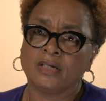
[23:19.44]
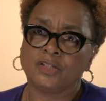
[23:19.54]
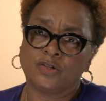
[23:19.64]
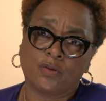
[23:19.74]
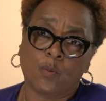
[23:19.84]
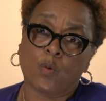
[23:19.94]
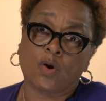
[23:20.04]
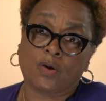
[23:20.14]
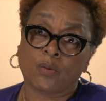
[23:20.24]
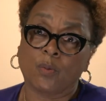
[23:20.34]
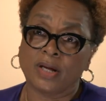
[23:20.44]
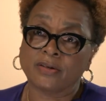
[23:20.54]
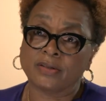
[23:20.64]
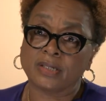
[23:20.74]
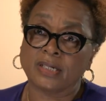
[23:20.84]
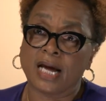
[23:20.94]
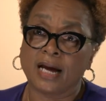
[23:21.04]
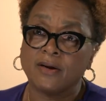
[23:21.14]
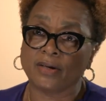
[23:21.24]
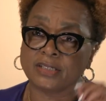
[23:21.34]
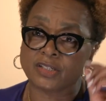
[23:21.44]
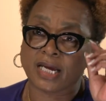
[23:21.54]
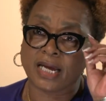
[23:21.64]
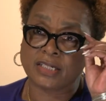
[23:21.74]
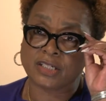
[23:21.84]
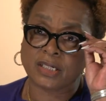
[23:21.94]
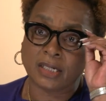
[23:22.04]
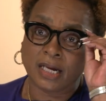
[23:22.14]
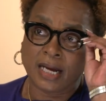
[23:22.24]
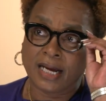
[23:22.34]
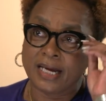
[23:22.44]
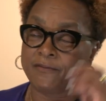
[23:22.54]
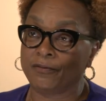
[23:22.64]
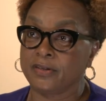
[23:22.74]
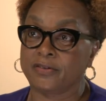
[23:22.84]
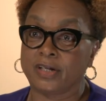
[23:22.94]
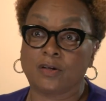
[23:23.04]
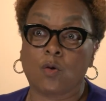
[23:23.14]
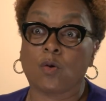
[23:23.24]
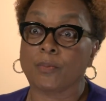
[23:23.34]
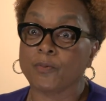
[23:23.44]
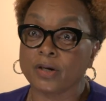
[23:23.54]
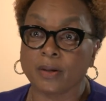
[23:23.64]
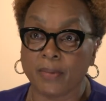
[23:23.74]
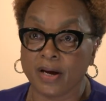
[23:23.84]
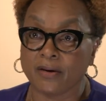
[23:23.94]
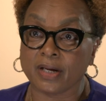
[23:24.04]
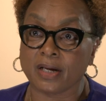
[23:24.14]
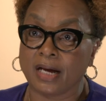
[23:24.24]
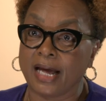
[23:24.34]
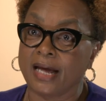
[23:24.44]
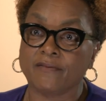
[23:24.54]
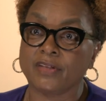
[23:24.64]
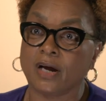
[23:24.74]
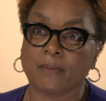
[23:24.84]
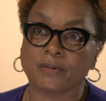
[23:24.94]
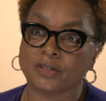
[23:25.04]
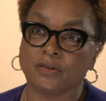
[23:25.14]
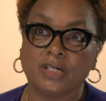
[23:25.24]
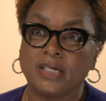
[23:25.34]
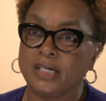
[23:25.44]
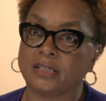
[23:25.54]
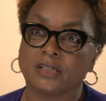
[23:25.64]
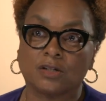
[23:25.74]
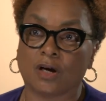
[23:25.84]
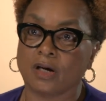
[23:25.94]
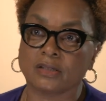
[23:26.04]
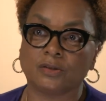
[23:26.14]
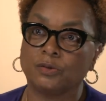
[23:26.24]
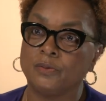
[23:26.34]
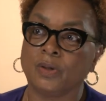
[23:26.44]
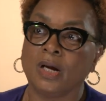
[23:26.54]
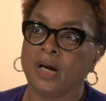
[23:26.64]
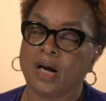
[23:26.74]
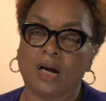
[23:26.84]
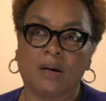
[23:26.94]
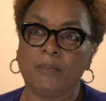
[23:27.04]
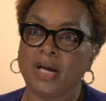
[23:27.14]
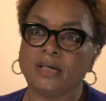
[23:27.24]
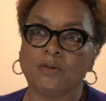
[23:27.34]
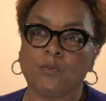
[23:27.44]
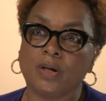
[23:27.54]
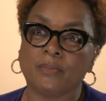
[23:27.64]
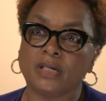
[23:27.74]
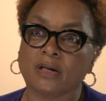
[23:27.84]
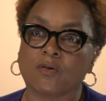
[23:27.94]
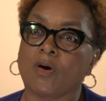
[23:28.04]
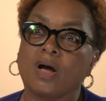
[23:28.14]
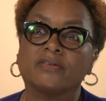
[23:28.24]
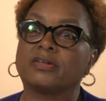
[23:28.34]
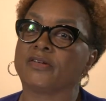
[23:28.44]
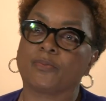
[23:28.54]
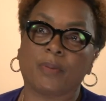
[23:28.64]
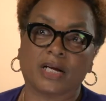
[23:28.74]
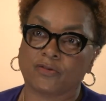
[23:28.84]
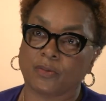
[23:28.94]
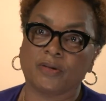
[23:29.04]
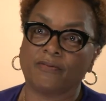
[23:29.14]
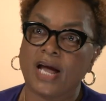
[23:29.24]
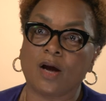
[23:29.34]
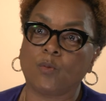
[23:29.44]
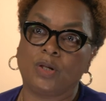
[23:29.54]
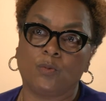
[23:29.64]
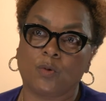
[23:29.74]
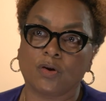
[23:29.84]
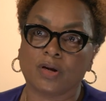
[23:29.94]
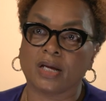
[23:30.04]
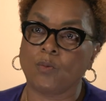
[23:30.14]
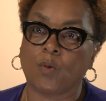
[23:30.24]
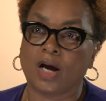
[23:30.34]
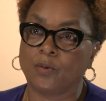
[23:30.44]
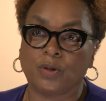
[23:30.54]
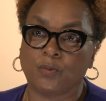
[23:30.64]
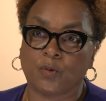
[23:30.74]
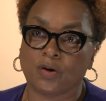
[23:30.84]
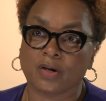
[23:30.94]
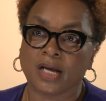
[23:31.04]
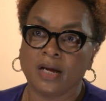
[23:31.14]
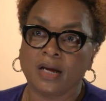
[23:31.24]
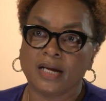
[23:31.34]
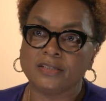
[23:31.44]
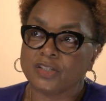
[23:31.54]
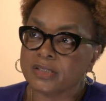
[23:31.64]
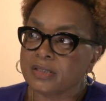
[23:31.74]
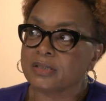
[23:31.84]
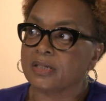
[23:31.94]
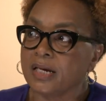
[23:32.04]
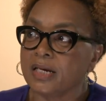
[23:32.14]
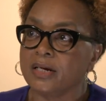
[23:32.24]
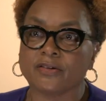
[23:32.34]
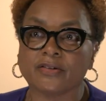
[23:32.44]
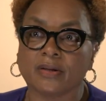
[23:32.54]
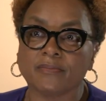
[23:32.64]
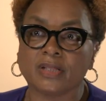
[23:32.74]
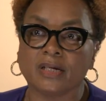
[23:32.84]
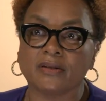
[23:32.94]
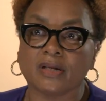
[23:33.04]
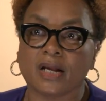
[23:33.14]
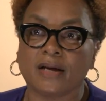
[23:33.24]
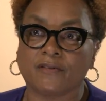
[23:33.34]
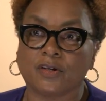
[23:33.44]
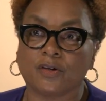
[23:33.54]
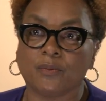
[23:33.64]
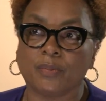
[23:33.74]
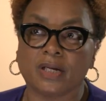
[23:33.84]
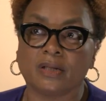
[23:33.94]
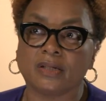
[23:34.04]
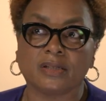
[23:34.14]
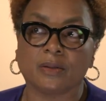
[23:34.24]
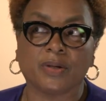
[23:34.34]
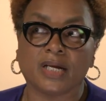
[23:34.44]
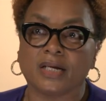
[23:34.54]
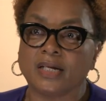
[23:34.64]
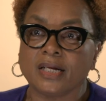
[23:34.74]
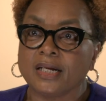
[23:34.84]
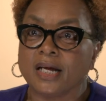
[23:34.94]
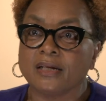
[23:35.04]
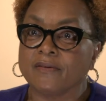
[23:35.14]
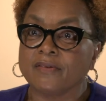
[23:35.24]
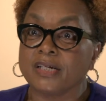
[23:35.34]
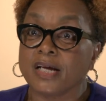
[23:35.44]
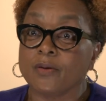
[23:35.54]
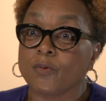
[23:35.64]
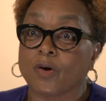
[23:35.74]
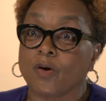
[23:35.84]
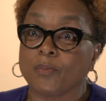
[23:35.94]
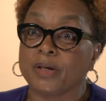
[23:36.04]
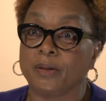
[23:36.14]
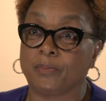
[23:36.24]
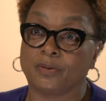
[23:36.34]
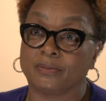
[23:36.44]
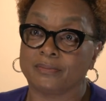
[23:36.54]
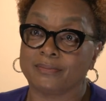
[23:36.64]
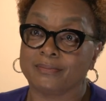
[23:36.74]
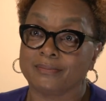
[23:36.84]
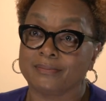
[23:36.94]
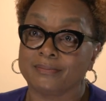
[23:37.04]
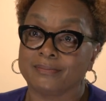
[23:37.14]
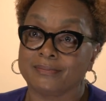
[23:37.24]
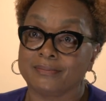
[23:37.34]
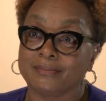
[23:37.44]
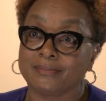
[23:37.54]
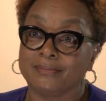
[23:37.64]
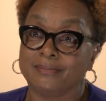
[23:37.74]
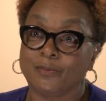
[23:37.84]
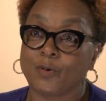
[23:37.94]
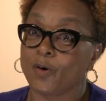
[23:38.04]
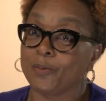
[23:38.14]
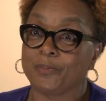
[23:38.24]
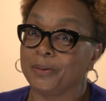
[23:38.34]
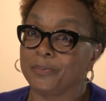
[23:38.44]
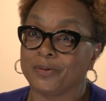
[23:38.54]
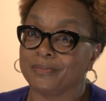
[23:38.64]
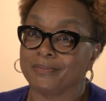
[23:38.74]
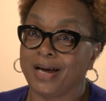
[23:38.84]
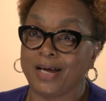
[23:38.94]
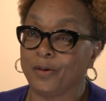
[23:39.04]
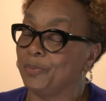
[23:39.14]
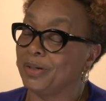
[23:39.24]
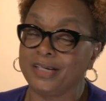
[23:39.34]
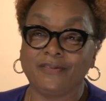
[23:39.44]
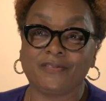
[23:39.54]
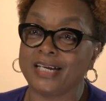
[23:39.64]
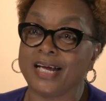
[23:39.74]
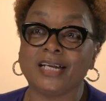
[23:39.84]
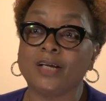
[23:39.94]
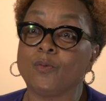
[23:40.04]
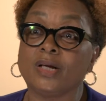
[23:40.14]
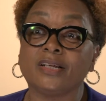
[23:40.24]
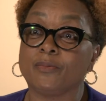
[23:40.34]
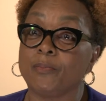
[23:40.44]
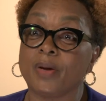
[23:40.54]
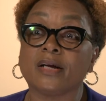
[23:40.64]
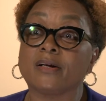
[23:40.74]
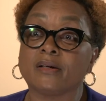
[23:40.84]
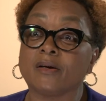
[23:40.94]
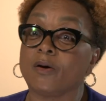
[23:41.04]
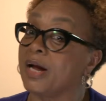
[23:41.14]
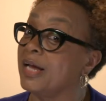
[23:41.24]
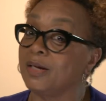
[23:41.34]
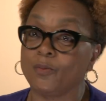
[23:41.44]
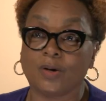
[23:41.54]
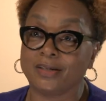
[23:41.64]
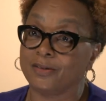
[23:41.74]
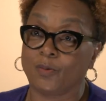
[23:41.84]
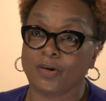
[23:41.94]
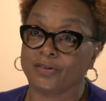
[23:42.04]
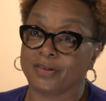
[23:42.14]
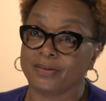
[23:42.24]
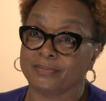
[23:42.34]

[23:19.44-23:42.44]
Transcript: to the work, whether it's in higher education, if it's in corporate America. I have the opportunity to talk to men and women across the spectrum of how we work and why we work. And just to say, here's some things that I've learned, because at the beginning and end of the day, we're all people. We're all people. I don't believe that anyone is better or anyone is worse.